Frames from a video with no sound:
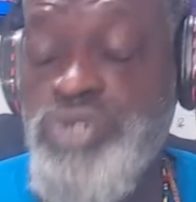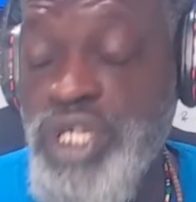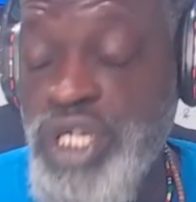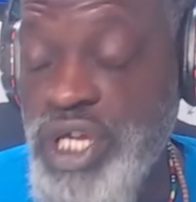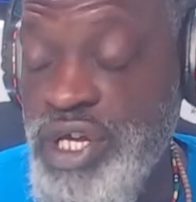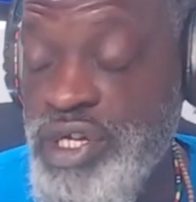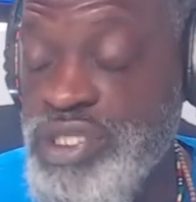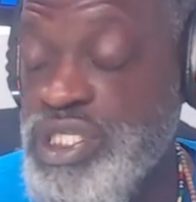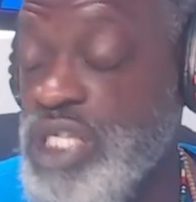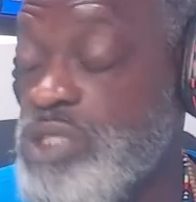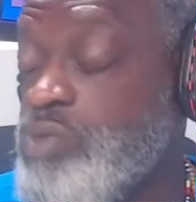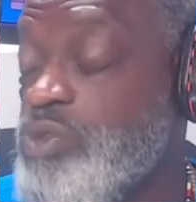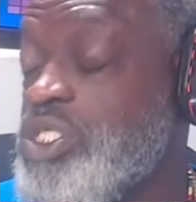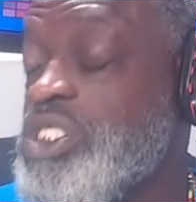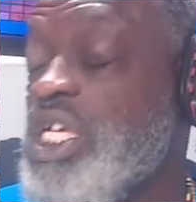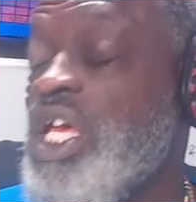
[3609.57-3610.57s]
years, as we
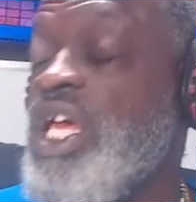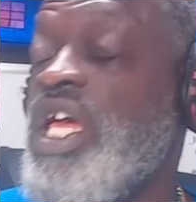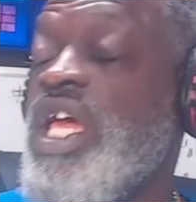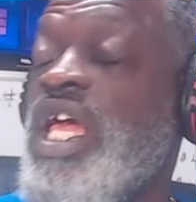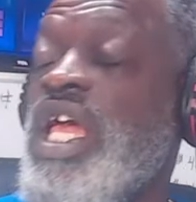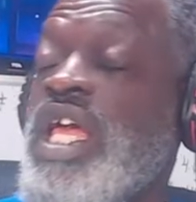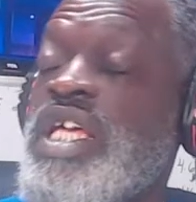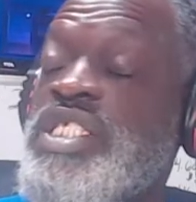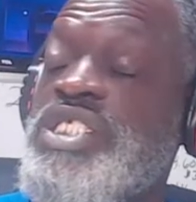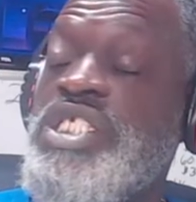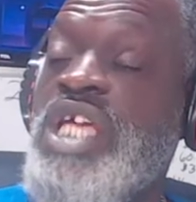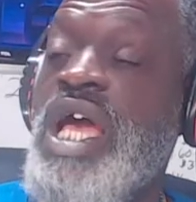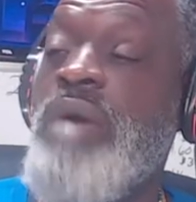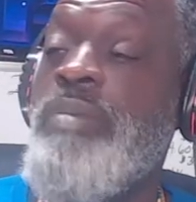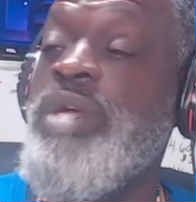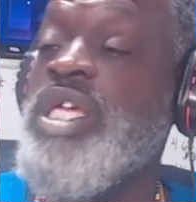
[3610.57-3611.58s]
say in
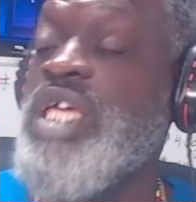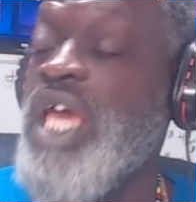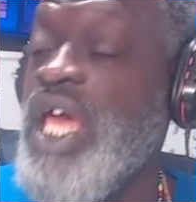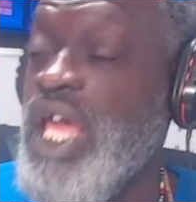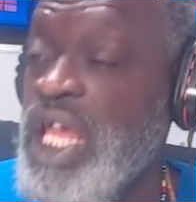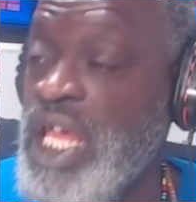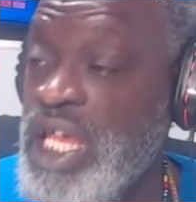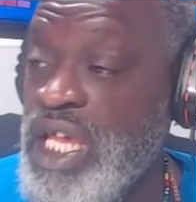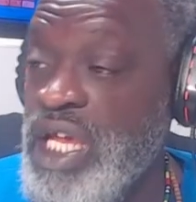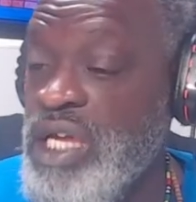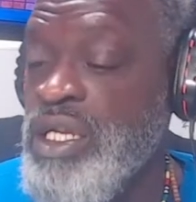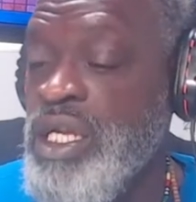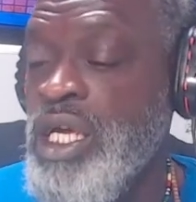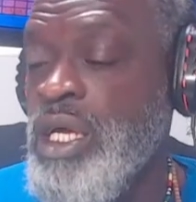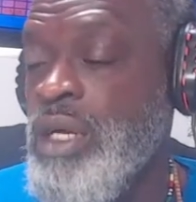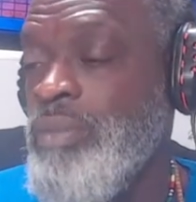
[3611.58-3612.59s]
Giami Cat in,
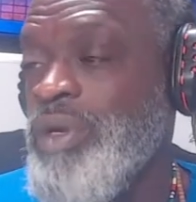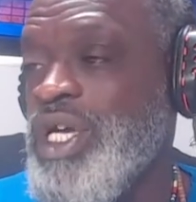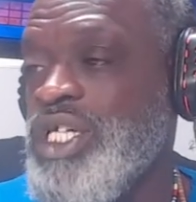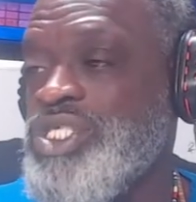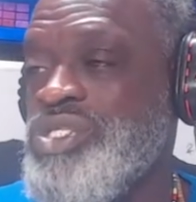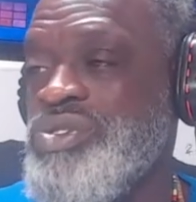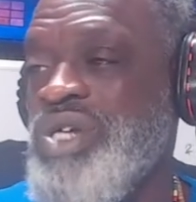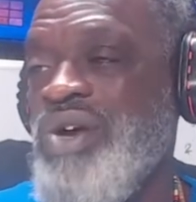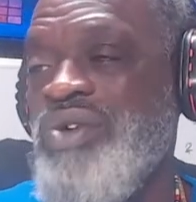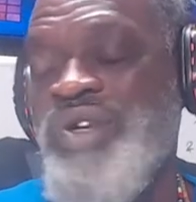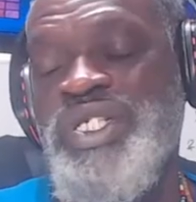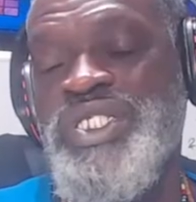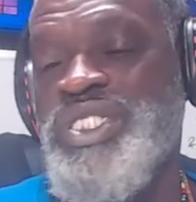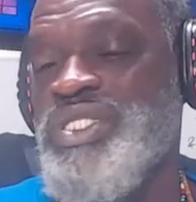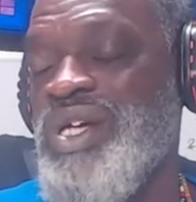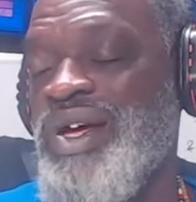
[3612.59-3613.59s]
because you know this
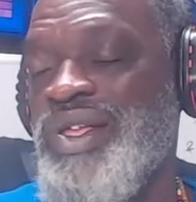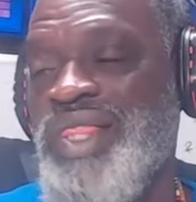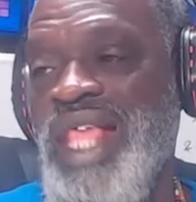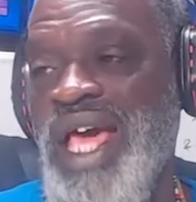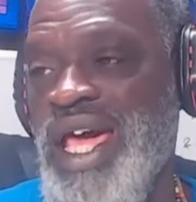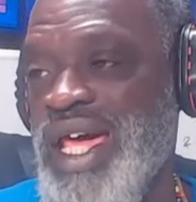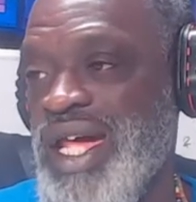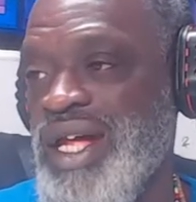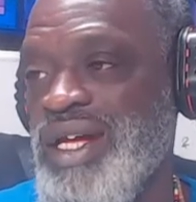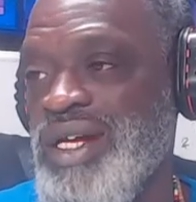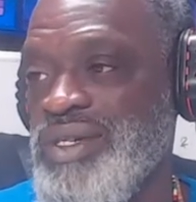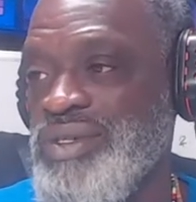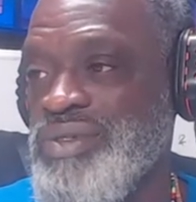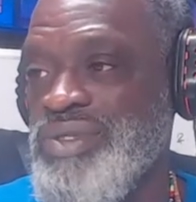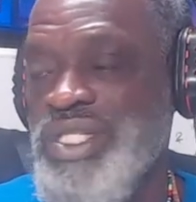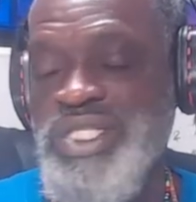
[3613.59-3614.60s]
is our thing.
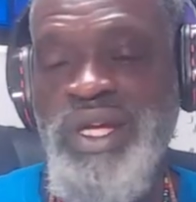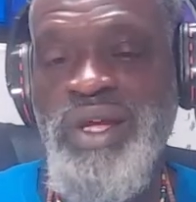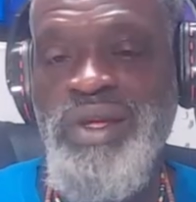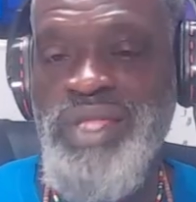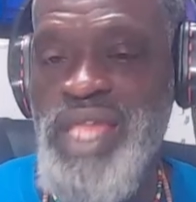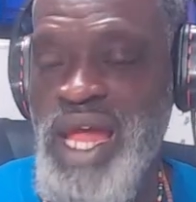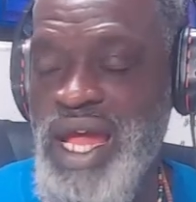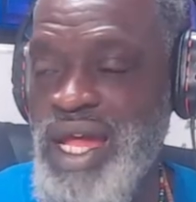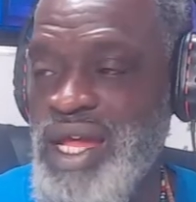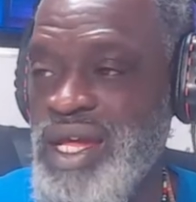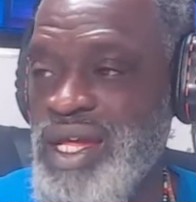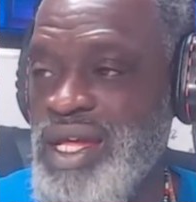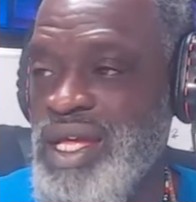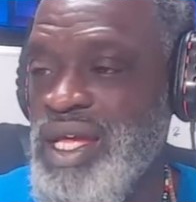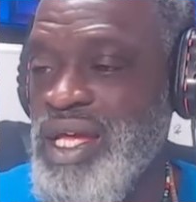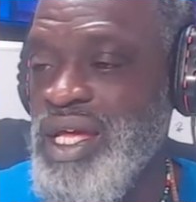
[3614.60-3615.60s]
This is our thing.
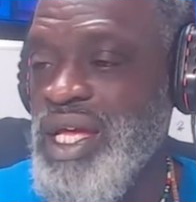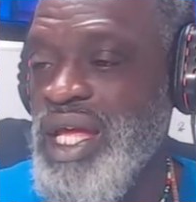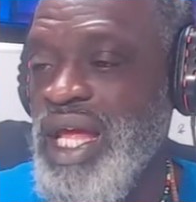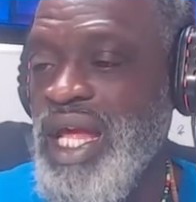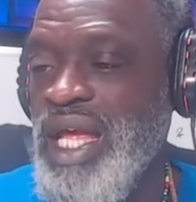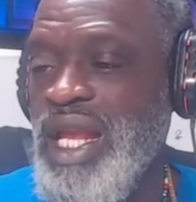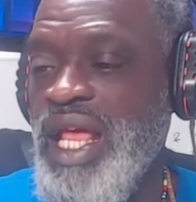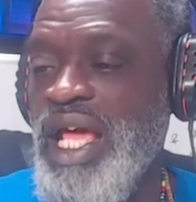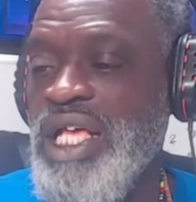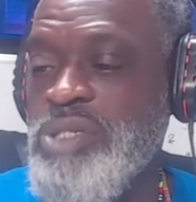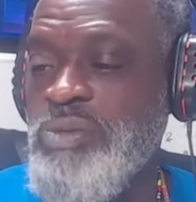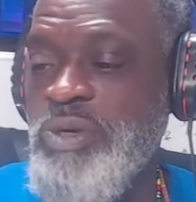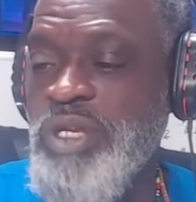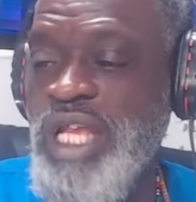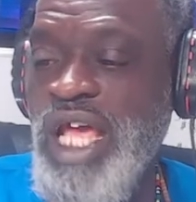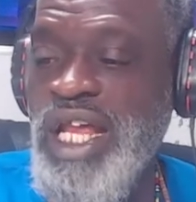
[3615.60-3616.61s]
And last but
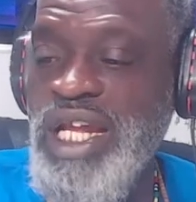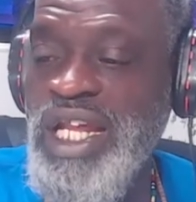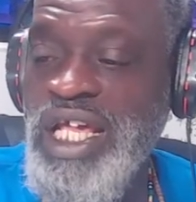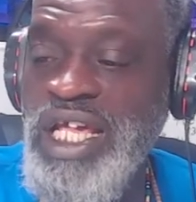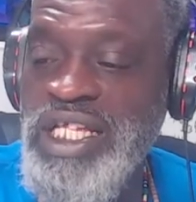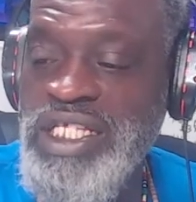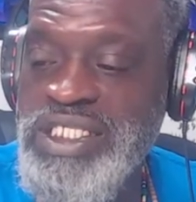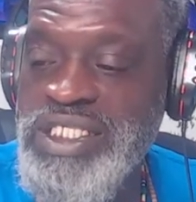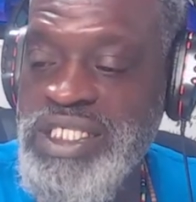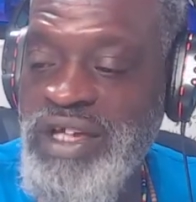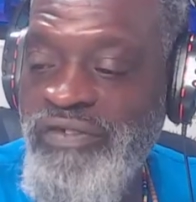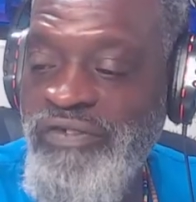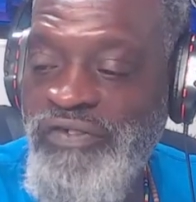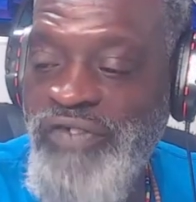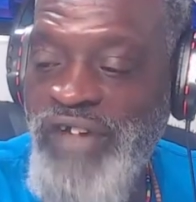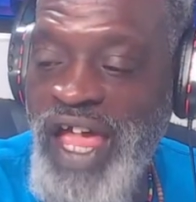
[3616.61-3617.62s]
not least,
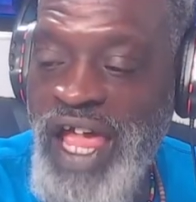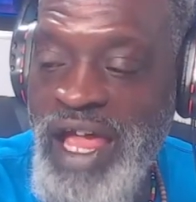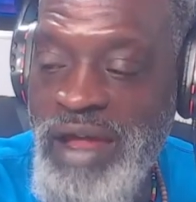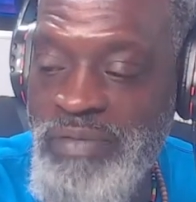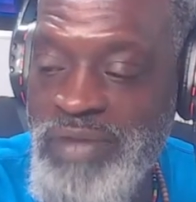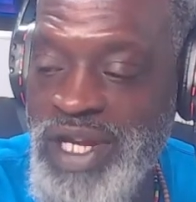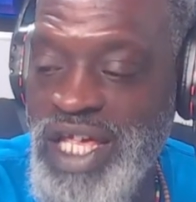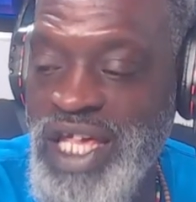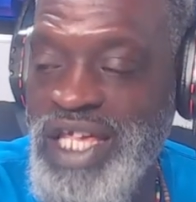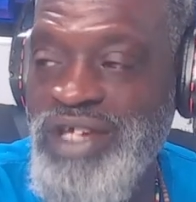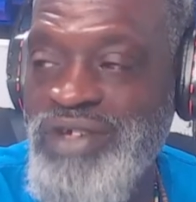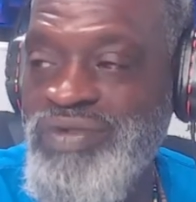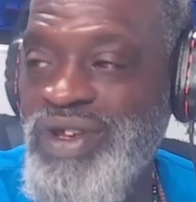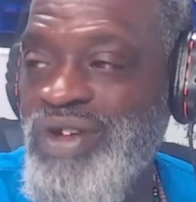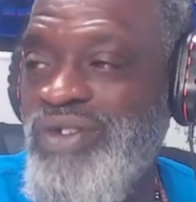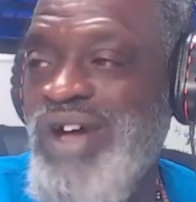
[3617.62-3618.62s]
family. You
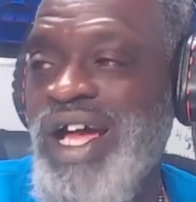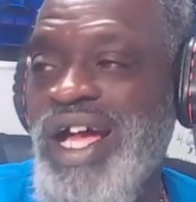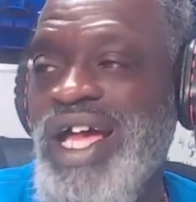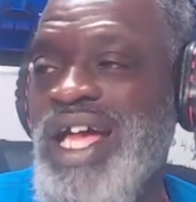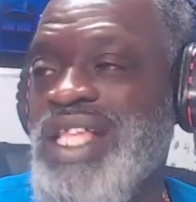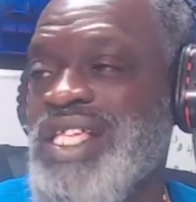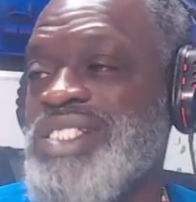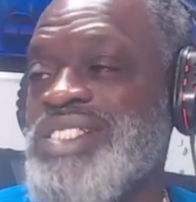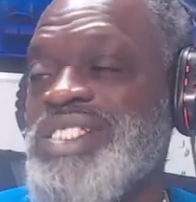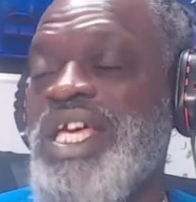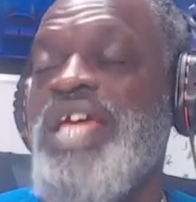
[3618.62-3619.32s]
know I got to say,